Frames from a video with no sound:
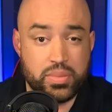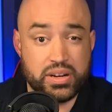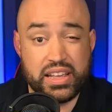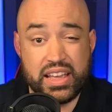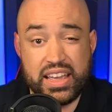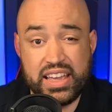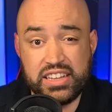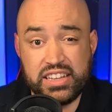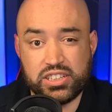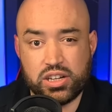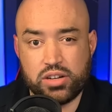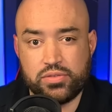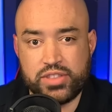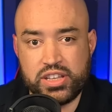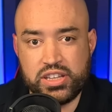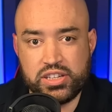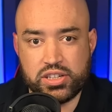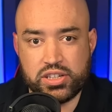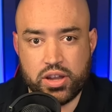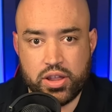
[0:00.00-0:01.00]
But each of
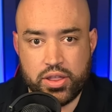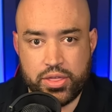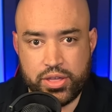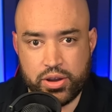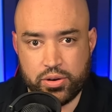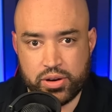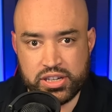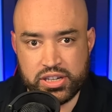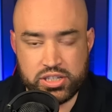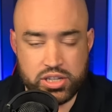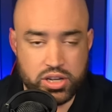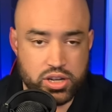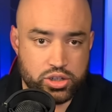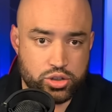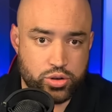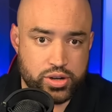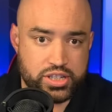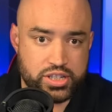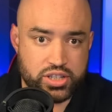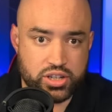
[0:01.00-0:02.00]
these theories
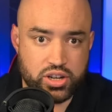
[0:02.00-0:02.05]
treats